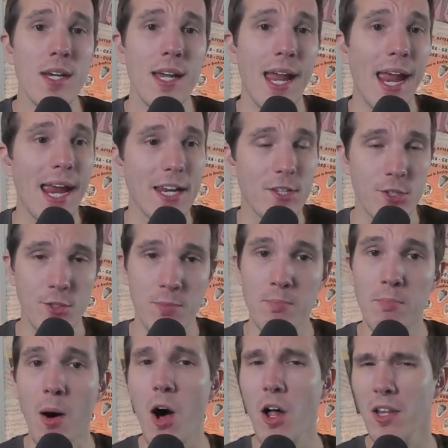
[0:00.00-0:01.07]
a
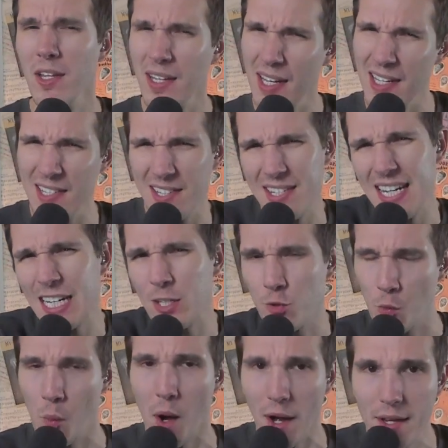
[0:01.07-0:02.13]
small
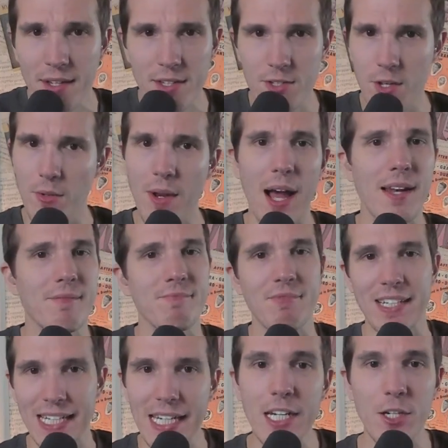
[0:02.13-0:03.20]
6'1", so not
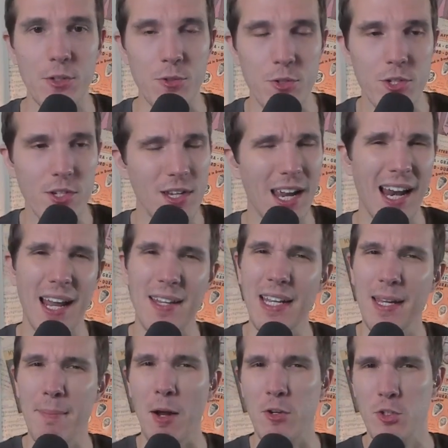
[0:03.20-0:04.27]
huge. And I think
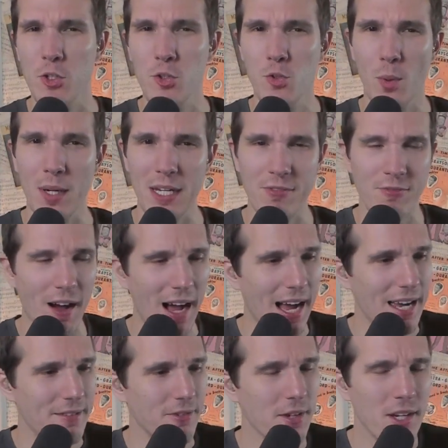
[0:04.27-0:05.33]
about
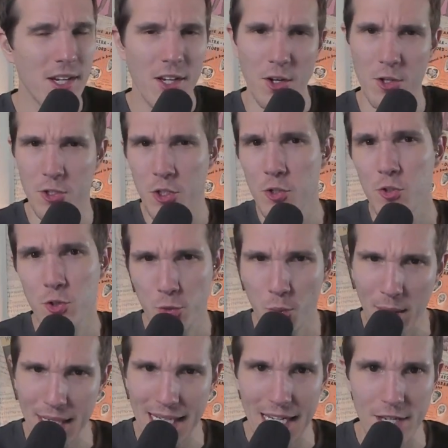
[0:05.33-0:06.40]
225 or
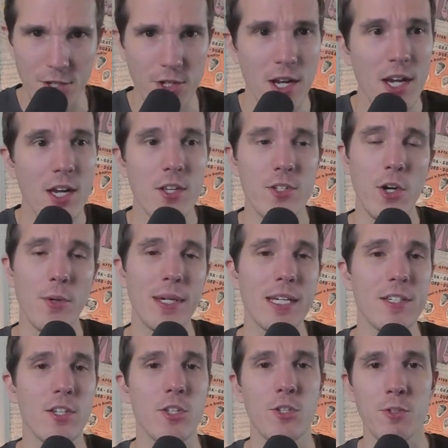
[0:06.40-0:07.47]
220-ish. So he's
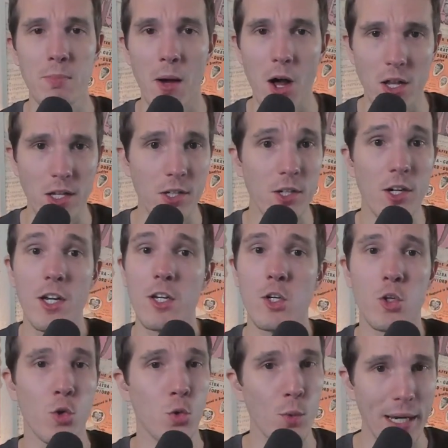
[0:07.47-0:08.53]
a smaller,
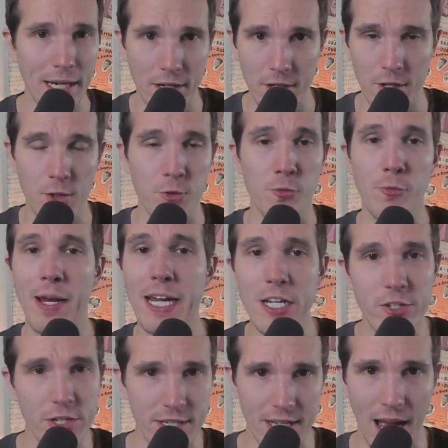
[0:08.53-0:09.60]
quicker,
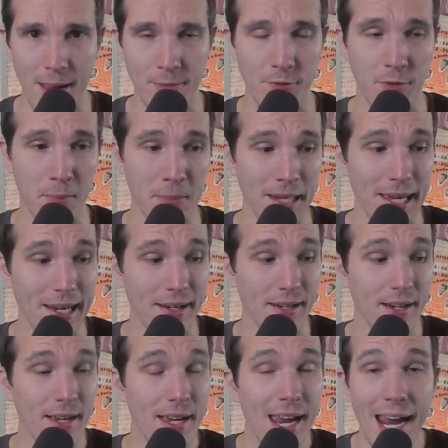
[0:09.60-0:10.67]
rangy type of a player.
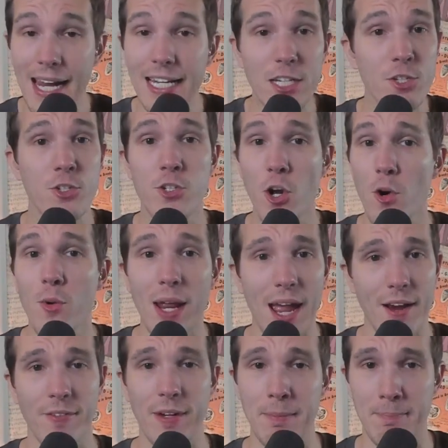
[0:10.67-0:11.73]
And he showed
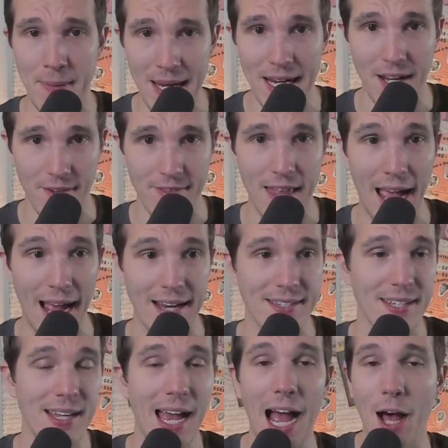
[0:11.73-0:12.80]
every bit of
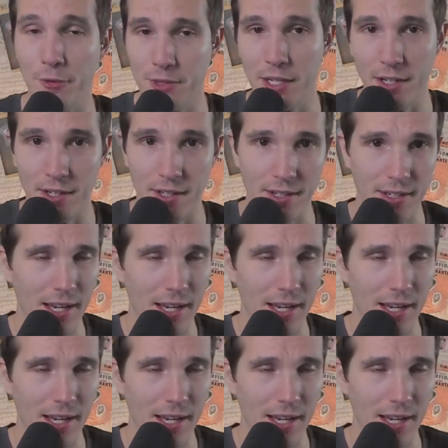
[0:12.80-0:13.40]
that out there